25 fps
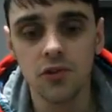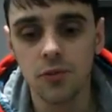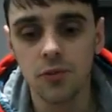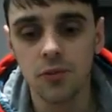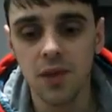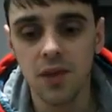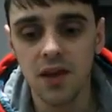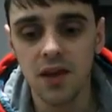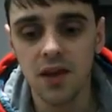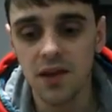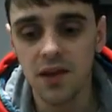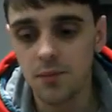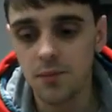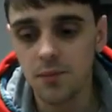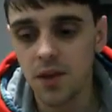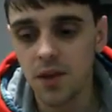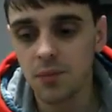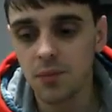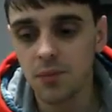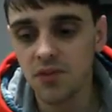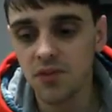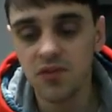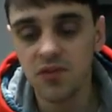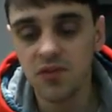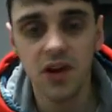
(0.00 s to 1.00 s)
to be
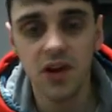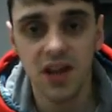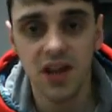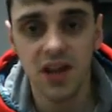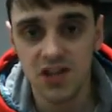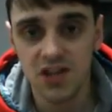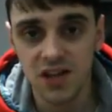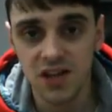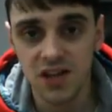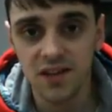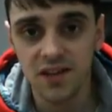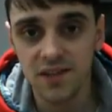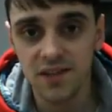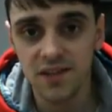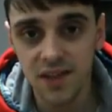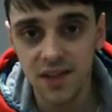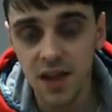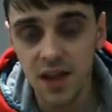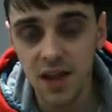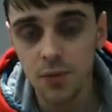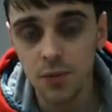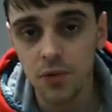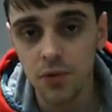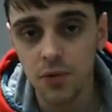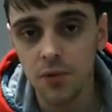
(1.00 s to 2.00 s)
maybe financially
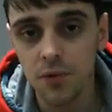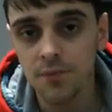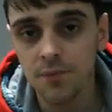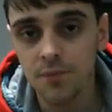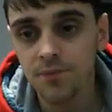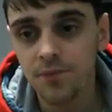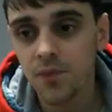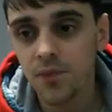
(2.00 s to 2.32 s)
stable.